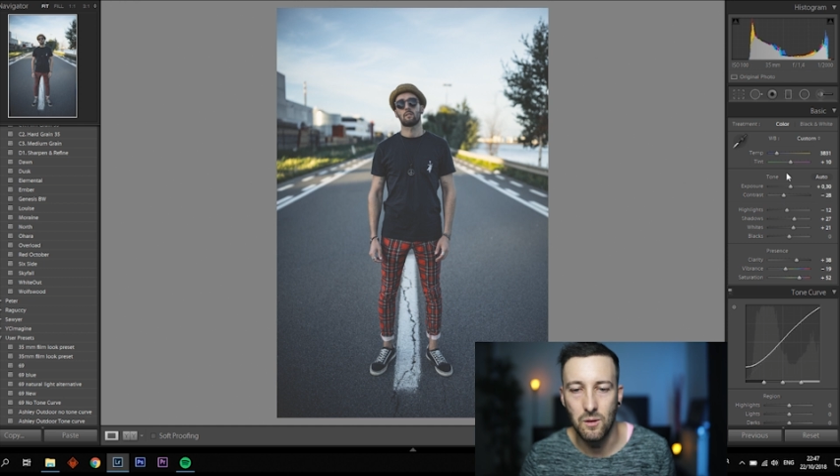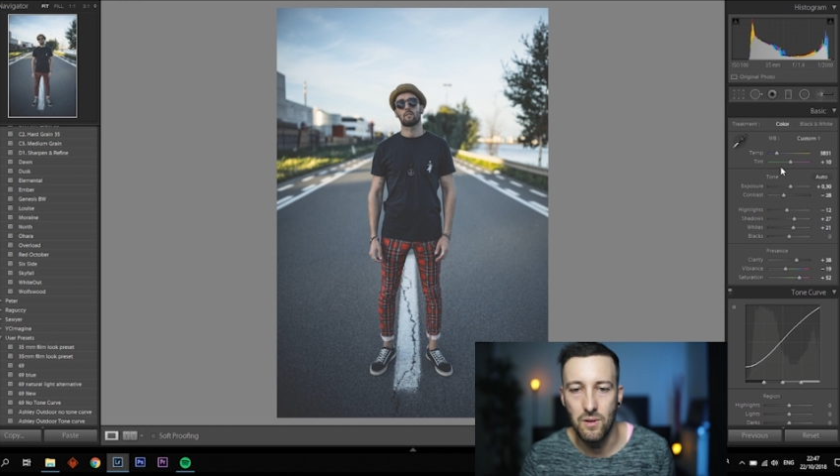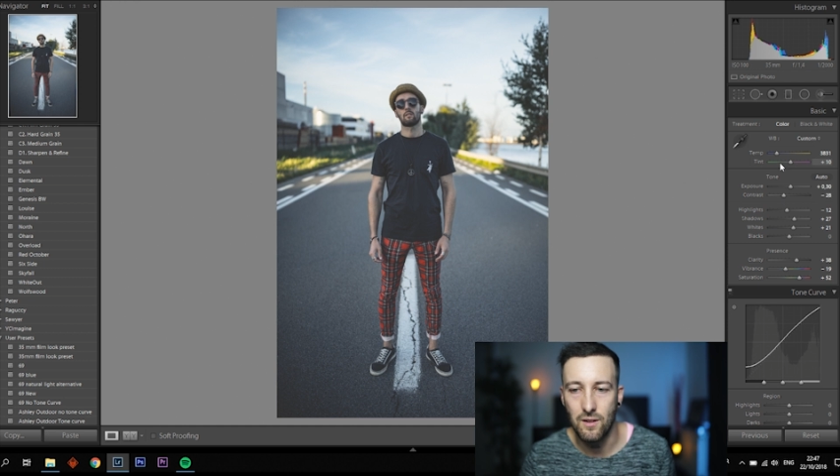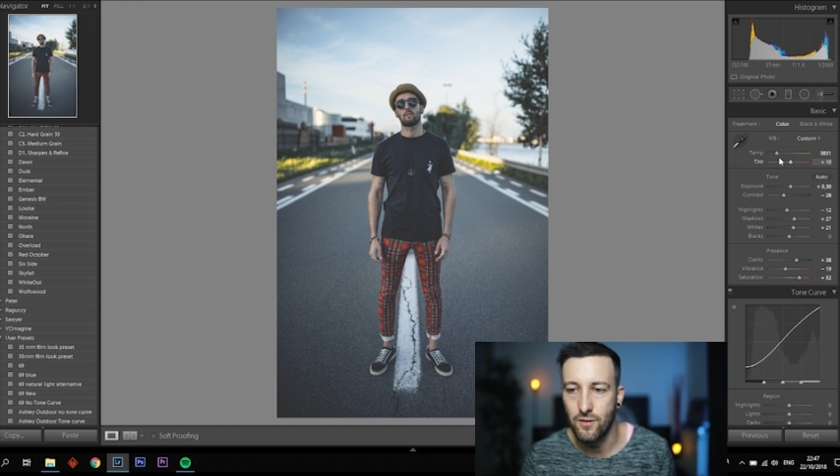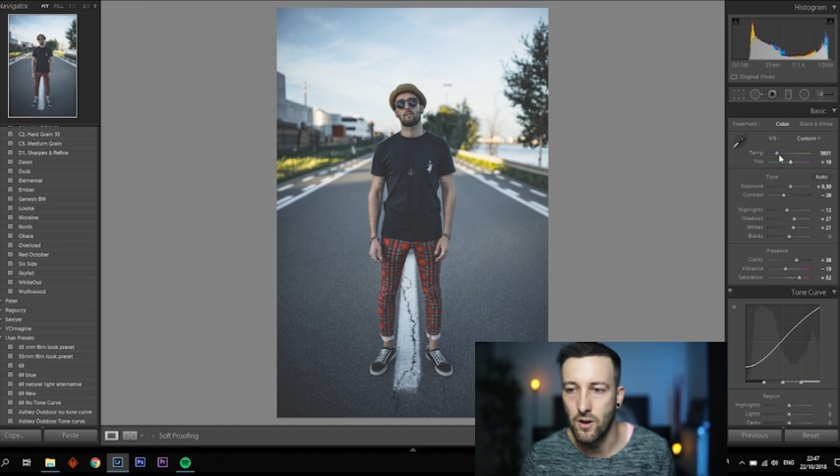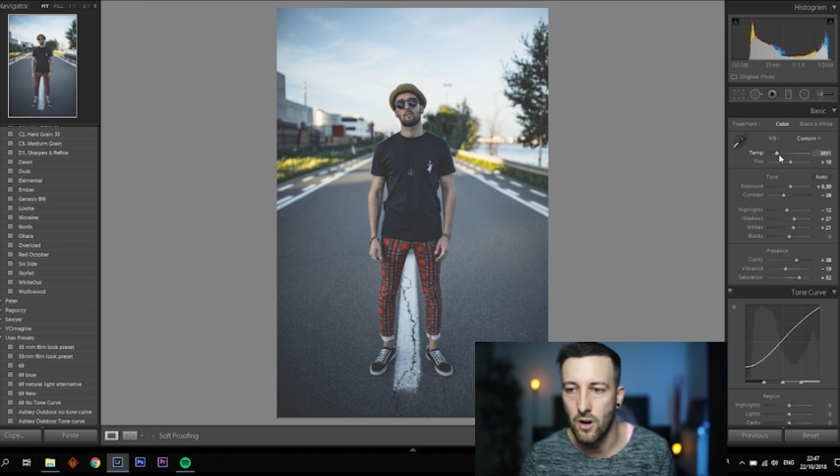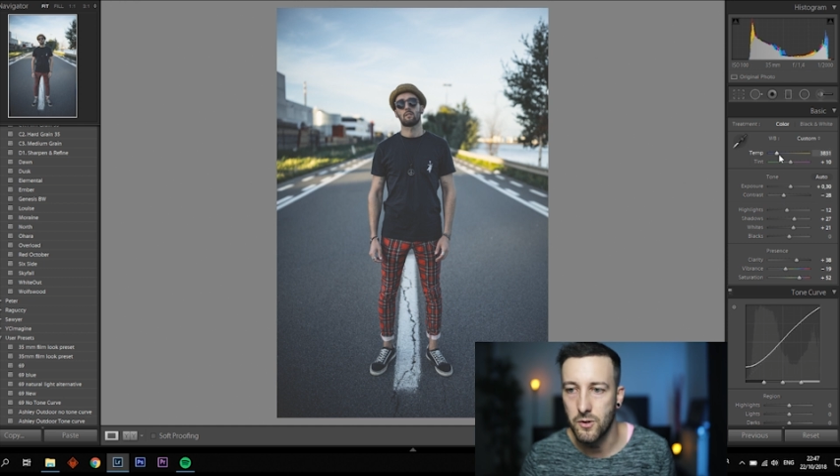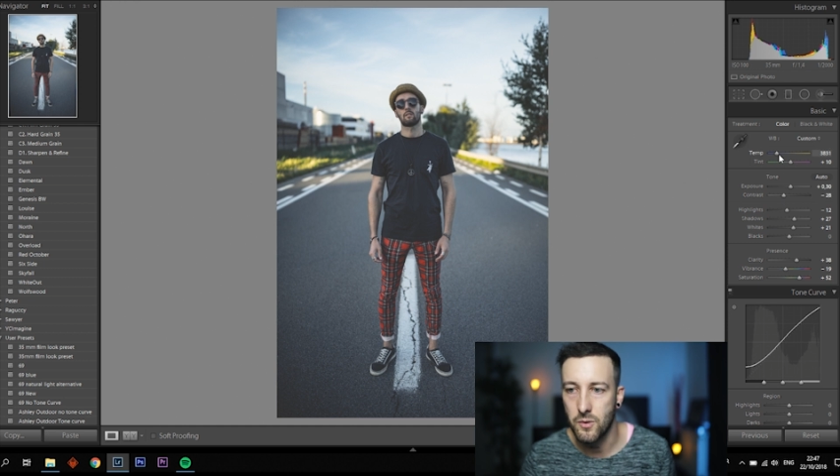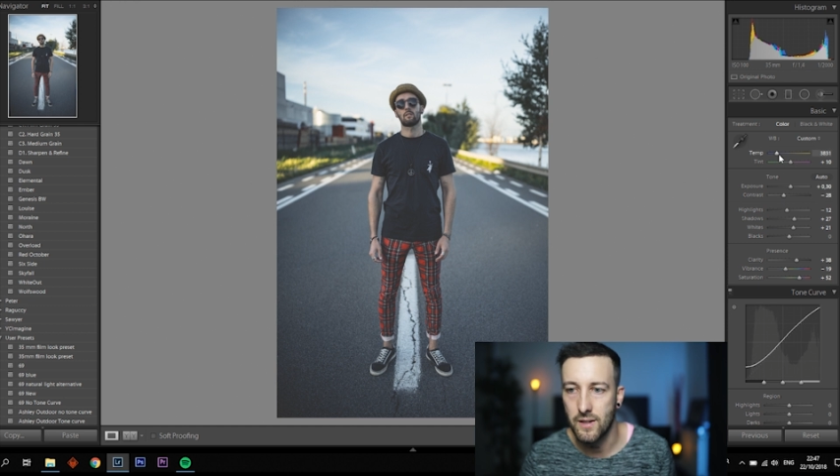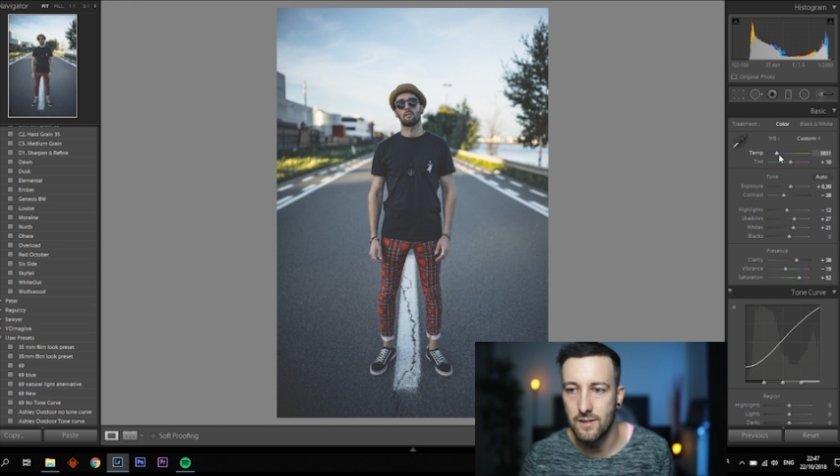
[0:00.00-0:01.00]
a little bit of
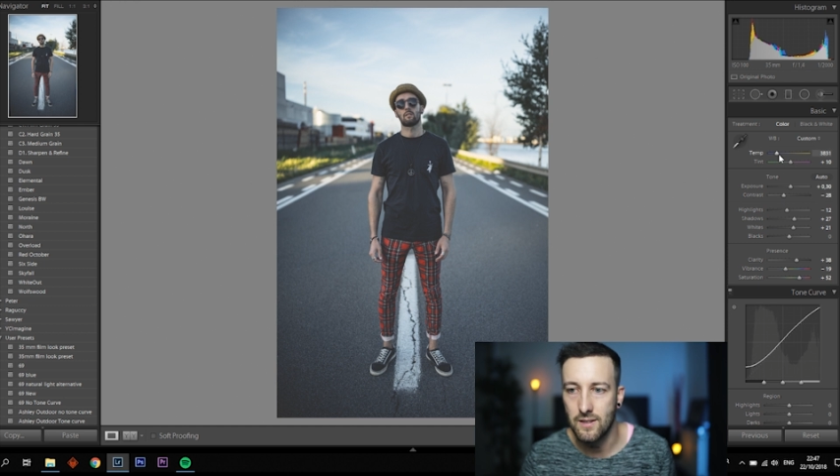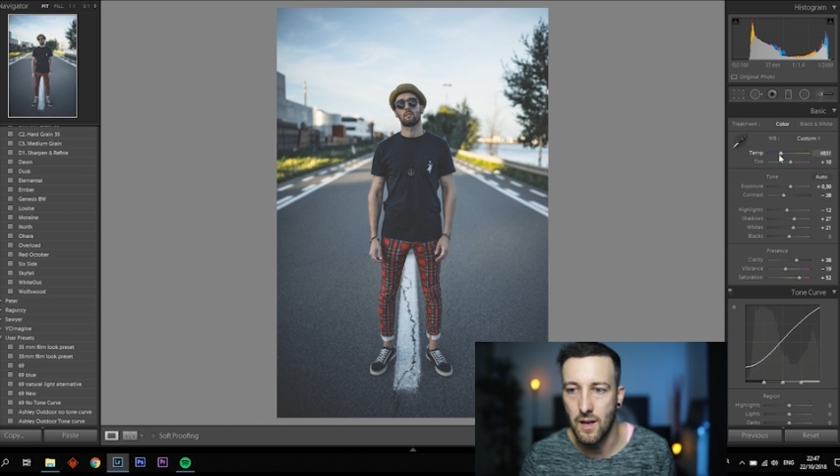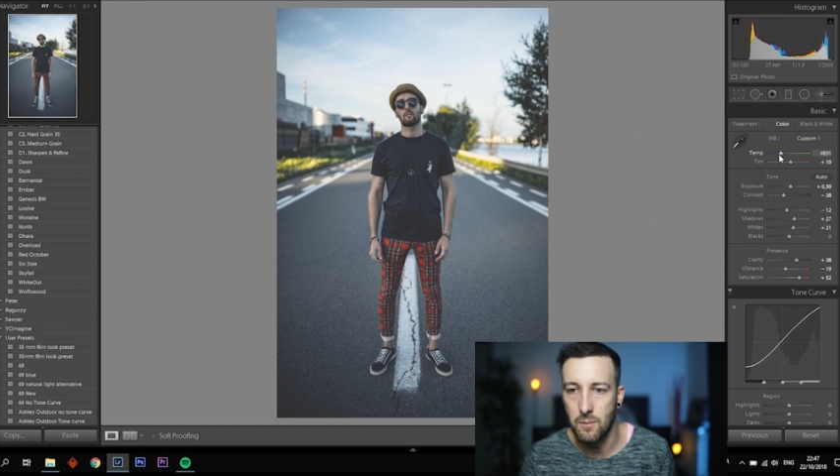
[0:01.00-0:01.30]
contrast